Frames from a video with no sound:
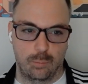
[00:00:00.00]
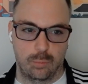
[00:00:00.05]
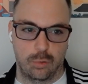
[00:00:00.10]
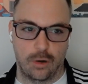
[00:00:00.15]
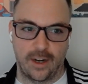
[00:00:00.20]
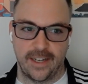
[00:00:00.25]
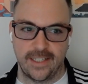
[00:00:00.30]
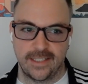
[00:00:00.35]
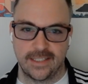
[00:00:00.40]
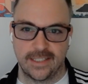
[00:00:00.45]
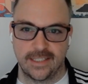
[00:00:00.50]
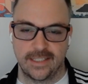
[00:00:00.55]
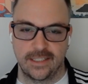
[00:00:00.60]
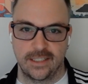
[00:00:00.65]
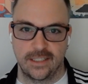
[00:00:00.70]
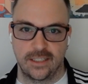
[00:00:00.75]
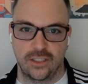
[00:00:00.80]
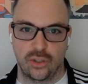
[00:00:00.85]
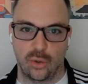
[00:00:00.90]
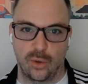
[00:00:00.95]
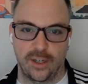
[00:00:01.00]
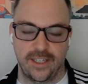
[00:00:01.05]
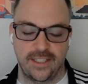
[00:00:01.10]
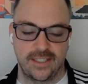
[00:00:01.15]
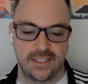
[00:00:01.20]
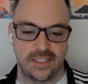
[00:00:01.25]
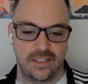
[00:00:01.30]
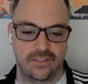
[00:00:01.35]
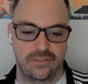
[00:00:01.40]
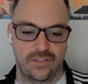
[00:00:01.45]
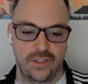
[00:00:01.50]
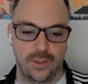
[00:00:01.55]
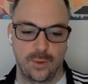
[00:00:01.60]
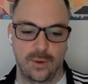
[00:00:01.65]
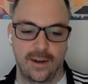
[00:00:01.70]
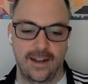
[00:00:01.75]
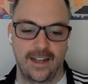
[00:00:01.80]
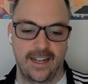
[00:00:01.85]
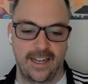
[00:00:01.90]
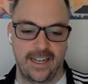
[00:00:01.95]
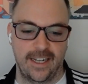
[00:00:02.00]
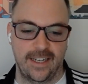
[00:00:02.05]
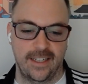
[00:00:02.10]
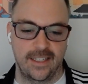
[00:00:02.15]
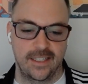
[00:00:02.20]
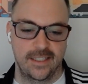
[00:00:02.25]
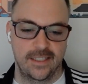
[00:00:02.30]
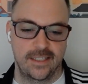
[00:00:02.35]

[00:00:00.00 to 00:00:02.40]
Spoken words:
price choice of, do I